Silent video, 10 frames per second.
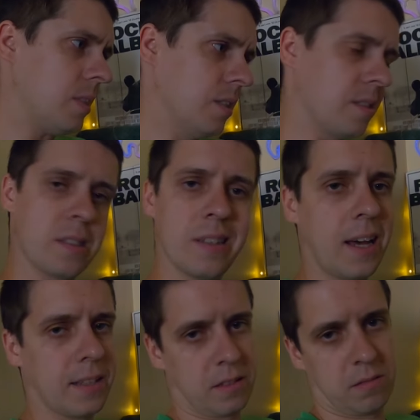it's
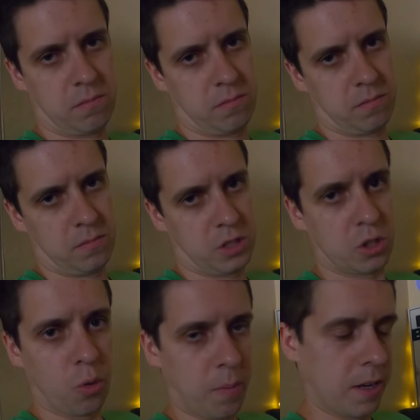not
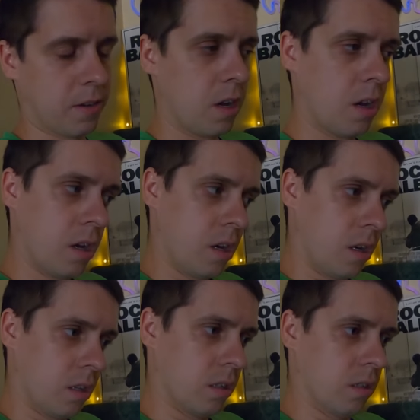so bad.
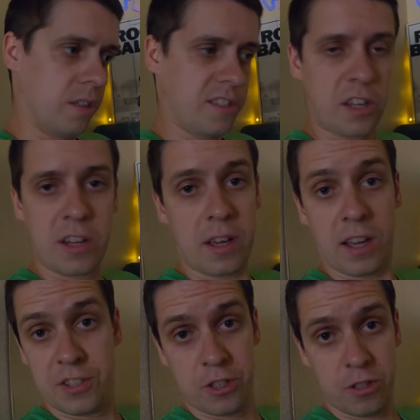Uh, yesterday
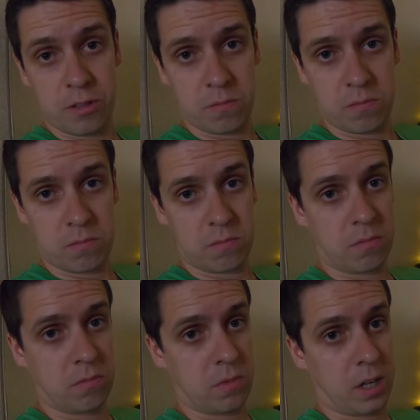I did it.
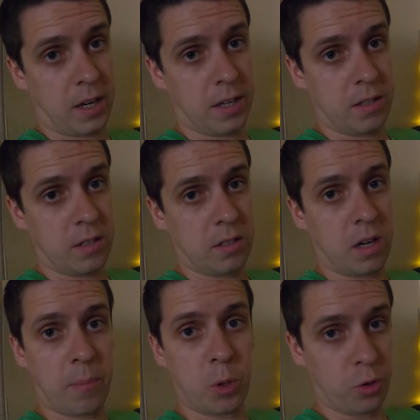I
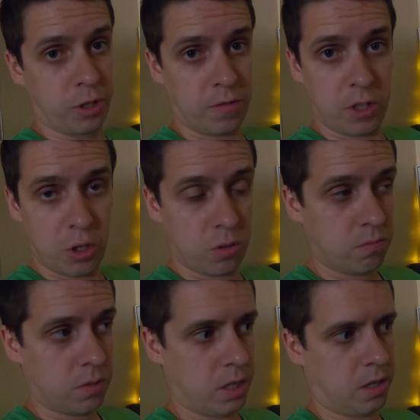uploaded video
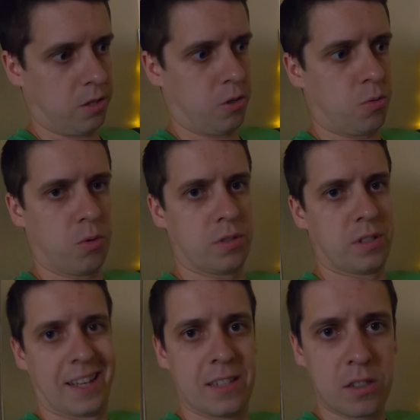and it was
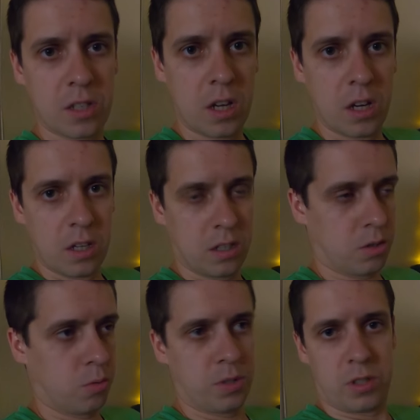nice
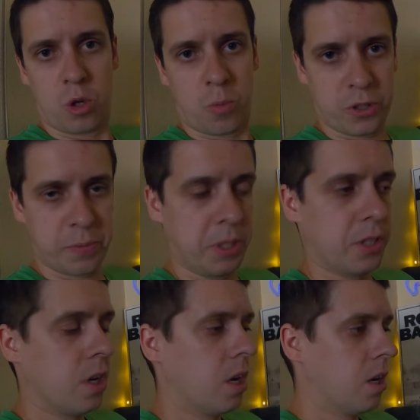uh, with normal
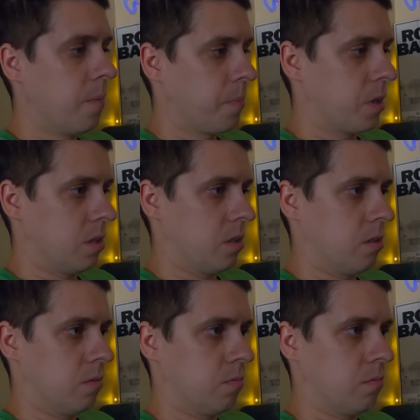speed
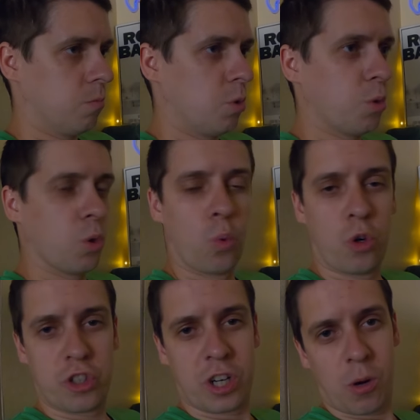uh, we will
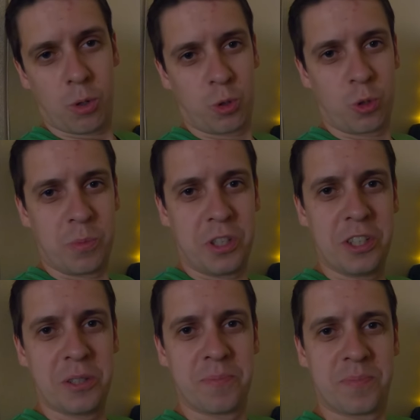watch how it will
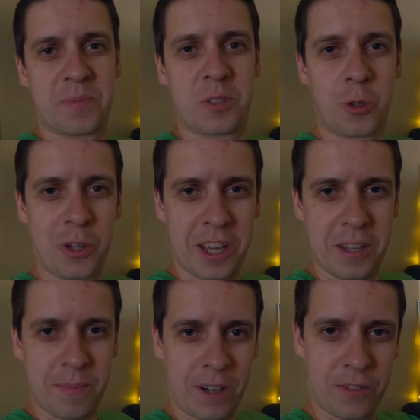be
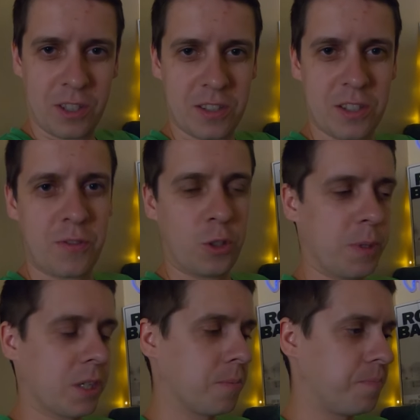today after this
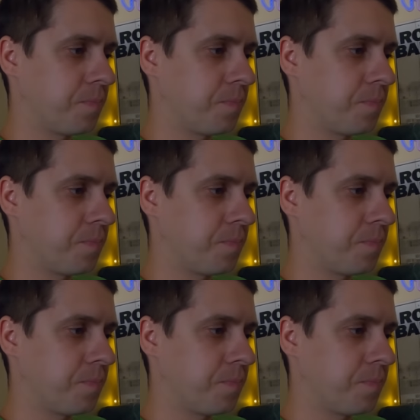filming